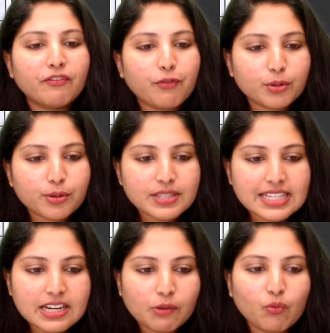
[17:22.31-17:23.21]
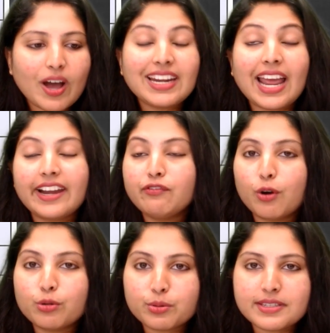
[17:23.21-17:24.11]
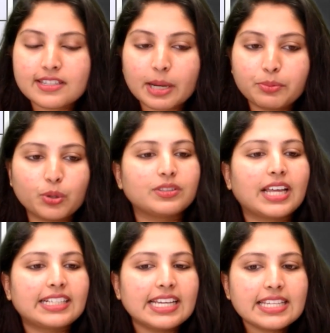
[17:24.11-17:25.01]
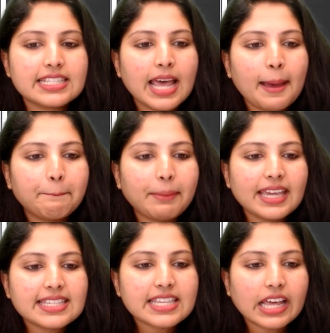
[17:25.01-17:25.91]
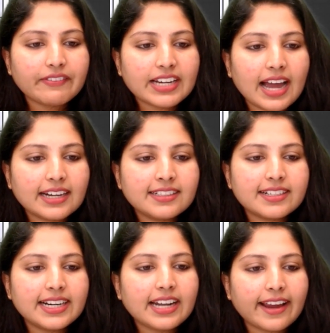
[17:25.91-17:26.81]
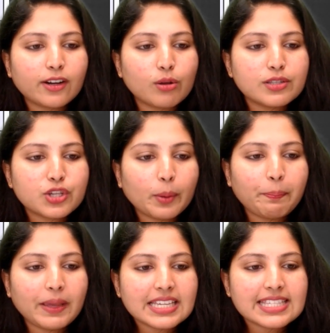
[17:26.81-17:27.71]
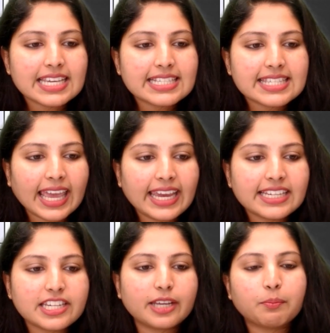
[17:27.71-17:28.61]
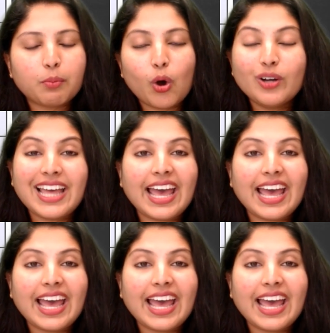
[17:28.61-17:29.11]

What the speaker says: photosystem 1 and photosystem 2, that is P700 and also P680, both